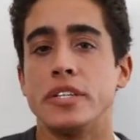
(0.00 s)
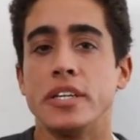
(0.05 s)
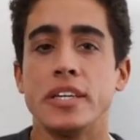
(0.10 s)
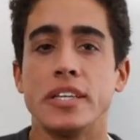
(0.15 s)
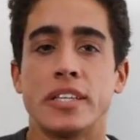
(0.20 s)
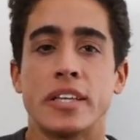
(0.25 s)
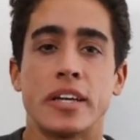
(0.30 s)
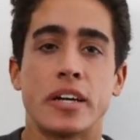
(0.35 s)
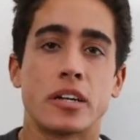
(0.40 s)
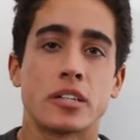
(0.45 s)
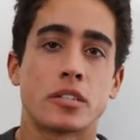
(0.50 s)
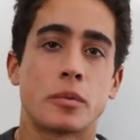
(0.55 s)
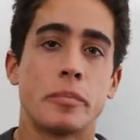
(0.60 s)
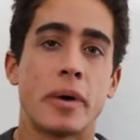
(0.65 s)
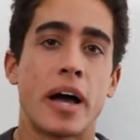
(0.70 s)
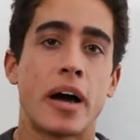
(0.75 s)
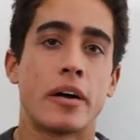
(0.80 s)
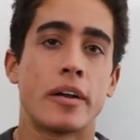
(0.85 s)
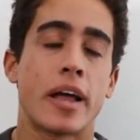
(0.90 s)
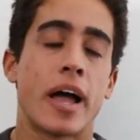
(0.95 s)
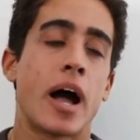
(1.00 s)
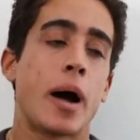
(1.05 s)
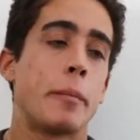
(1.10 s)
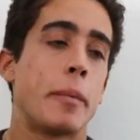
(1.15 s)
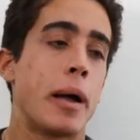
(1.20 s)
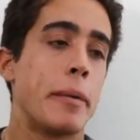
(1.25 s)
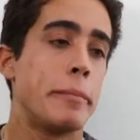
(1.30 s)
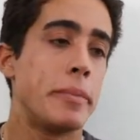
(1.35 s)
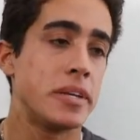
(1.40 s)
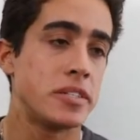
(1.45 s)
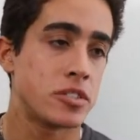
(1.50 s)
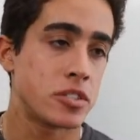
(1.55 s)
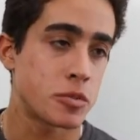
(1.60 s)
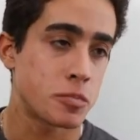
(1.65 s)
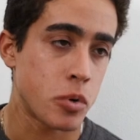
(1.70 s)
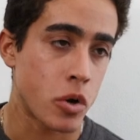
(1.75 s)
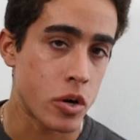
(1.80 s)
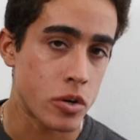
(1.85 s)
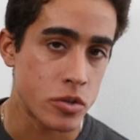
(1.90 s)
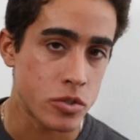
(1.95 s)
details about how my business
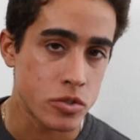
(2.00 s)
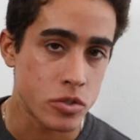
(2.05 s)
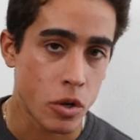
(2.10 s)
partner